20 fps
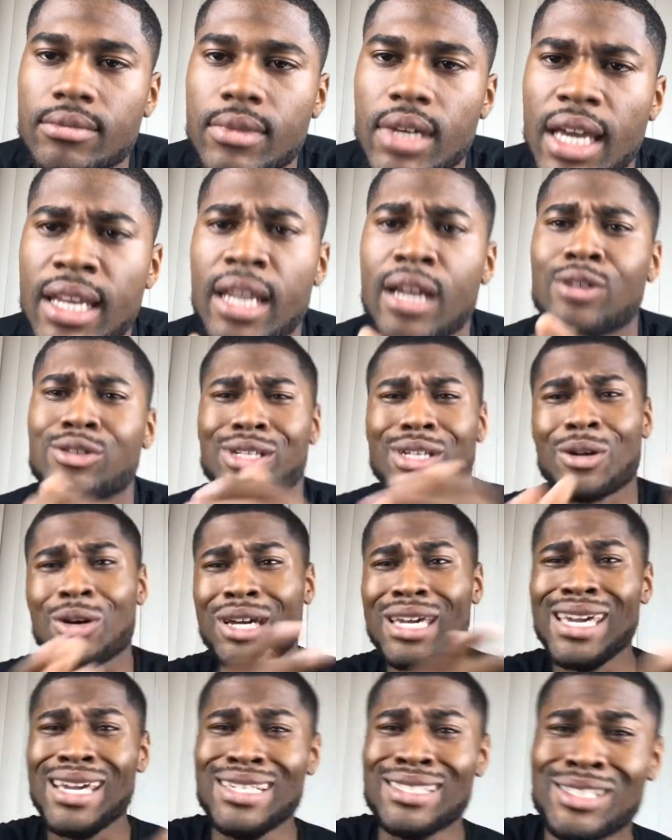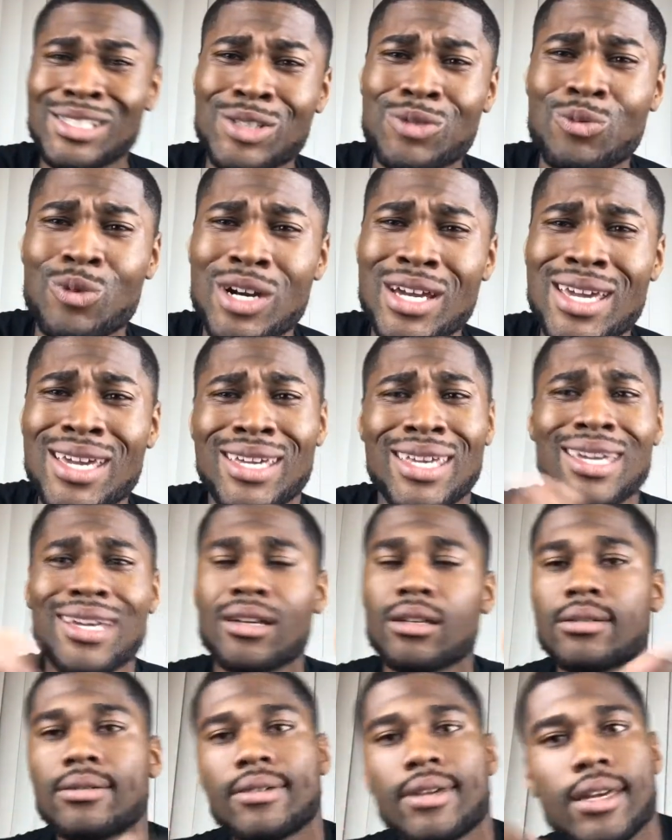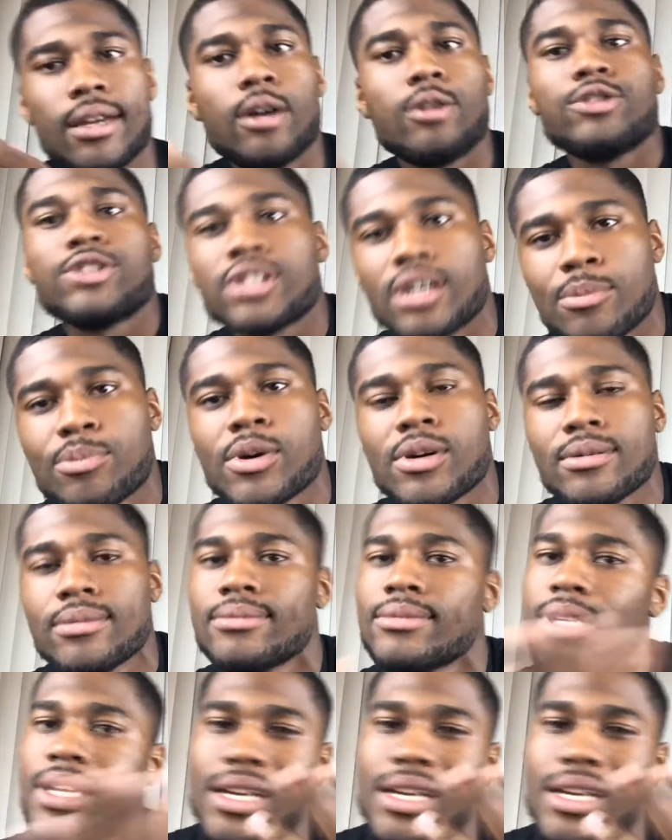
And then going to say the East is weak. He going to jump up.